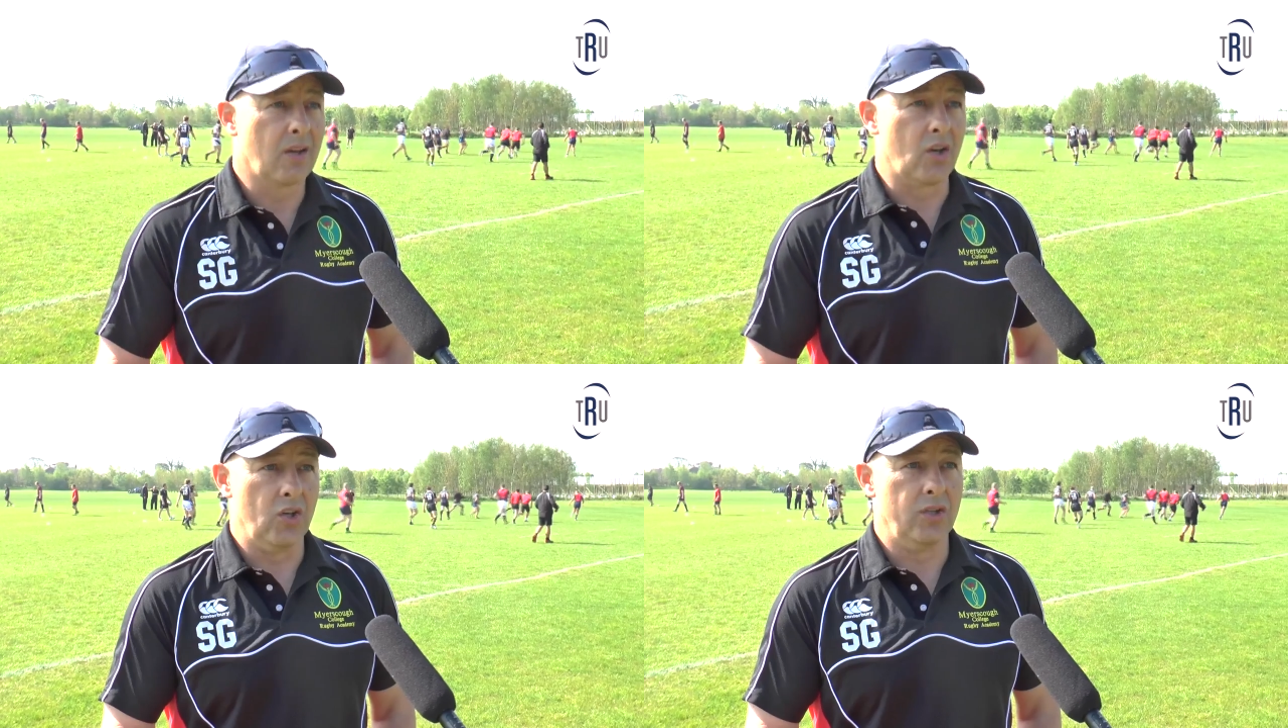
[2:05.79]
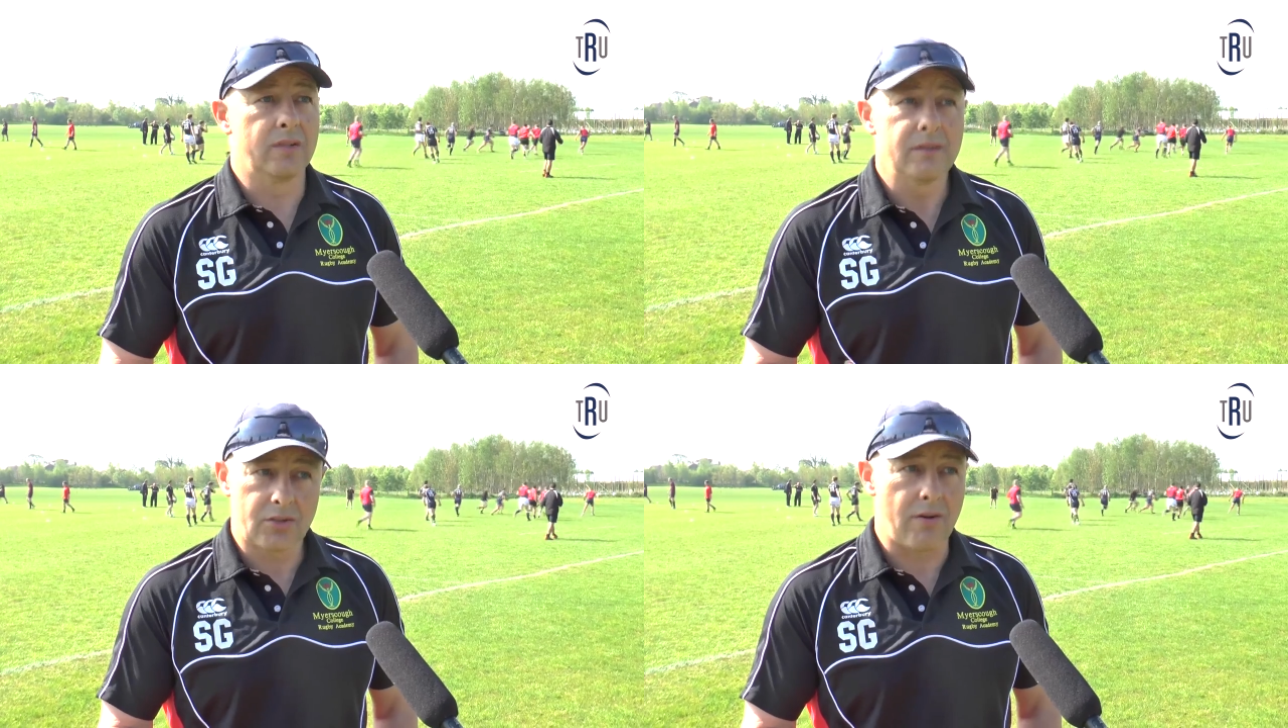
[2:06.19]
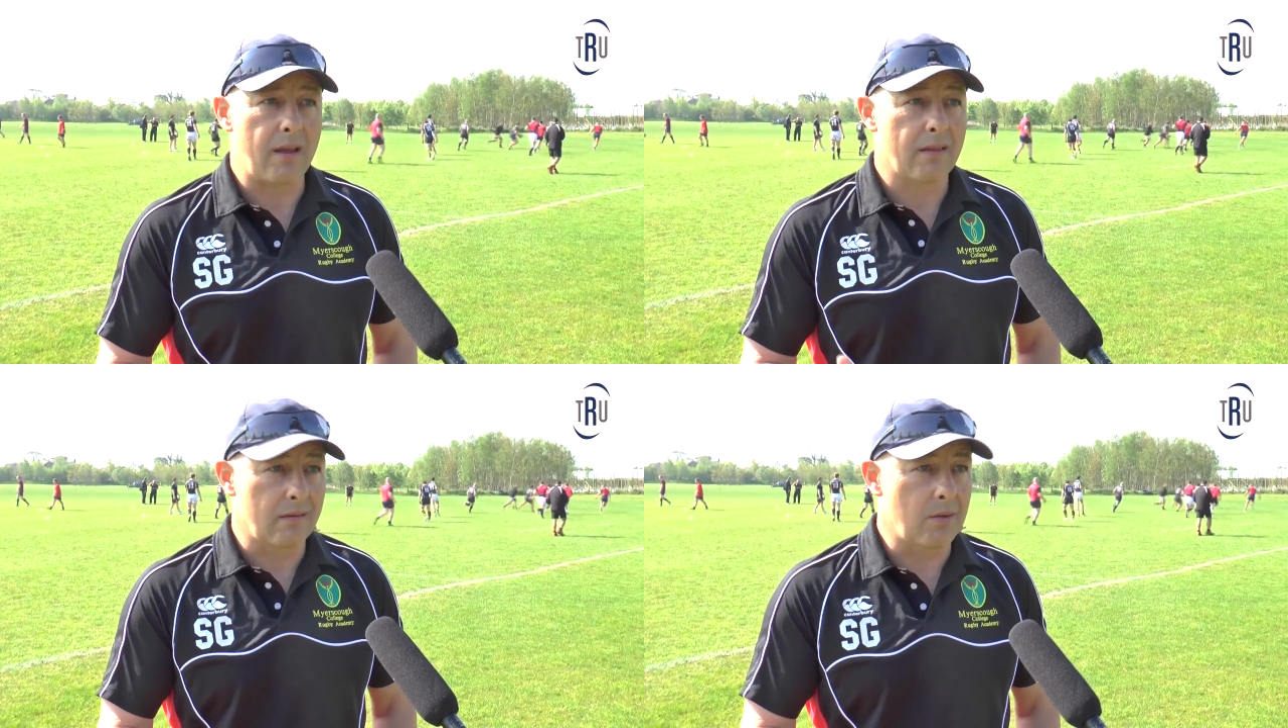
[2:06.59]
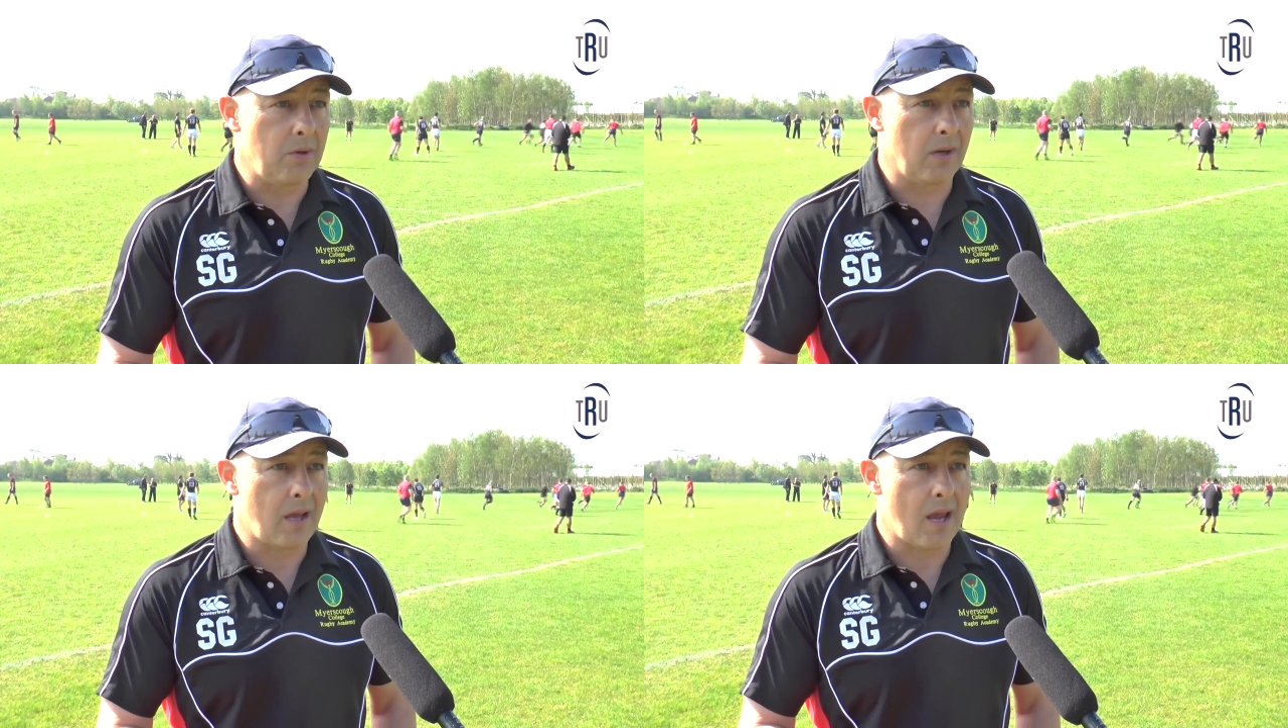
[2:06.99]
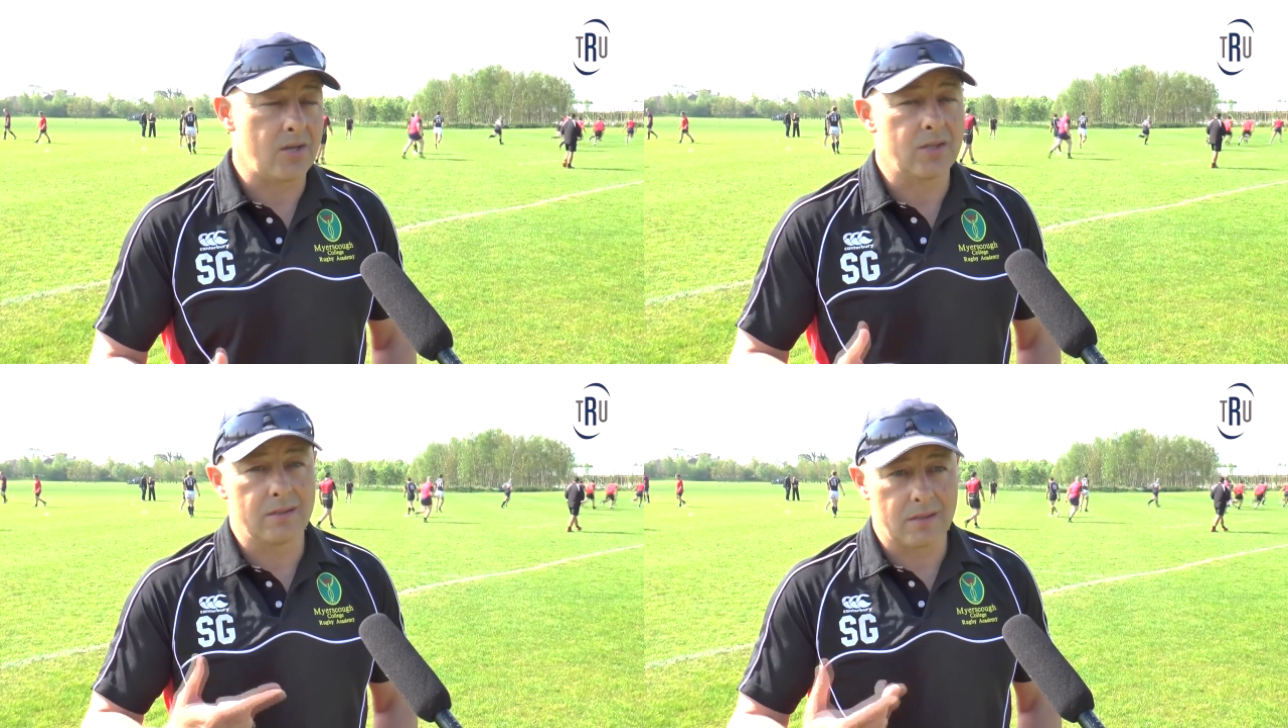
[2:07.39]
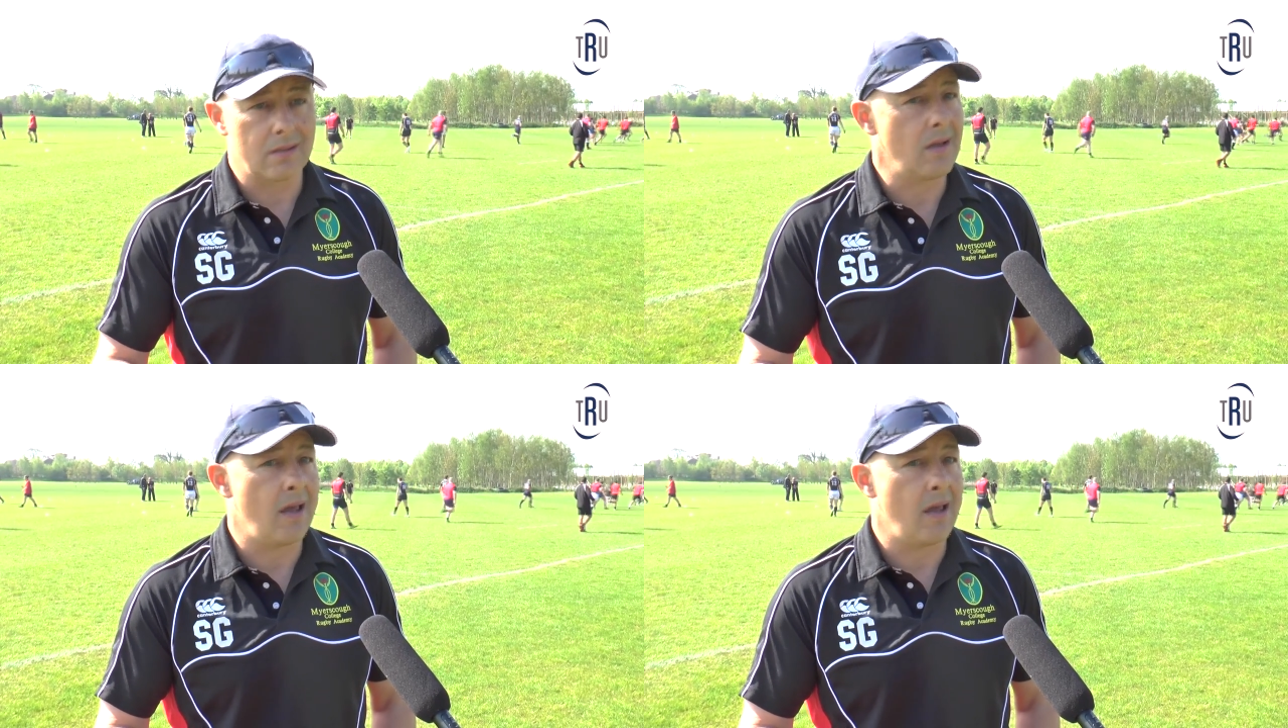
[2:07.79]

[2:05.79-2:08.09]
good strength and communications,